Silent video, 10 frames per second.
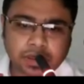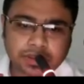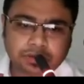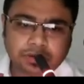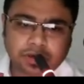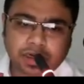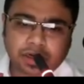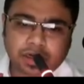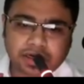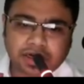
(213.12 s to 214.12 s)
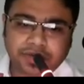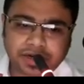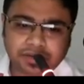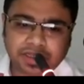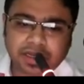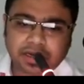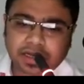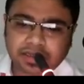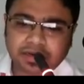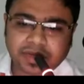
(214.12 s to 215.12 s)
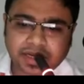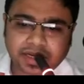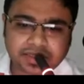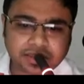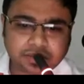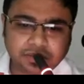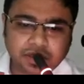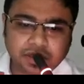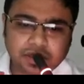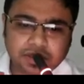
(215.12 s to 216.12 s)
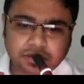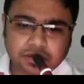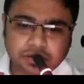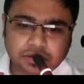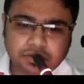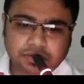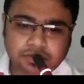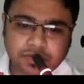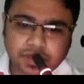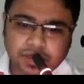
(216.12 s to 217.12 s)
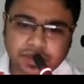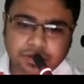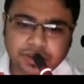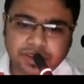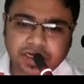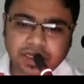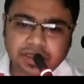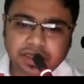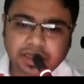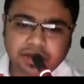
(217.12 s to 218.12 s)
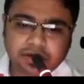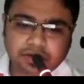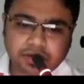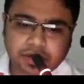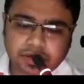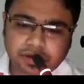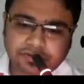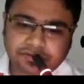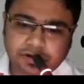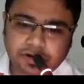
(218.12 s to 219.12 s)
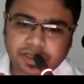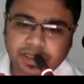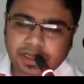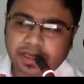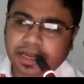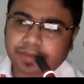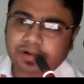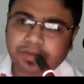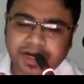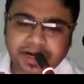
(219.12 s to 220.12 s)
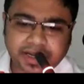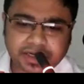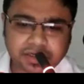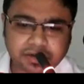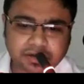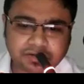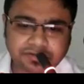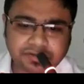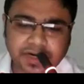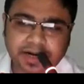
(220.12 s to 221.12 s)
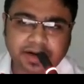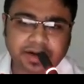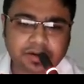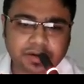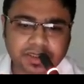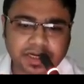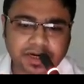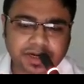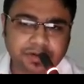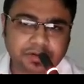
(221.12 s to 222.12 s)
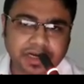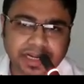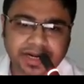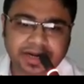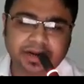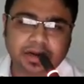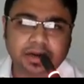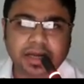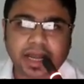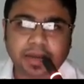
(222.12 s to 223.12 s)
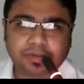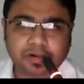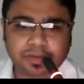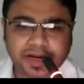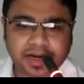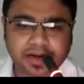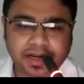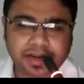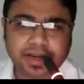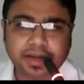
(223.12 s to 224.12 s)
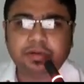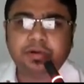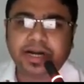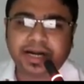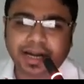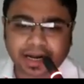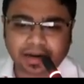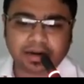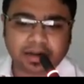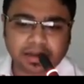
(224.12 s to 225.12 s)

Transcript: So coming to the other mechanism, so usually the for the appropriate action of nitric oxide, you need a appropriately recruited lung.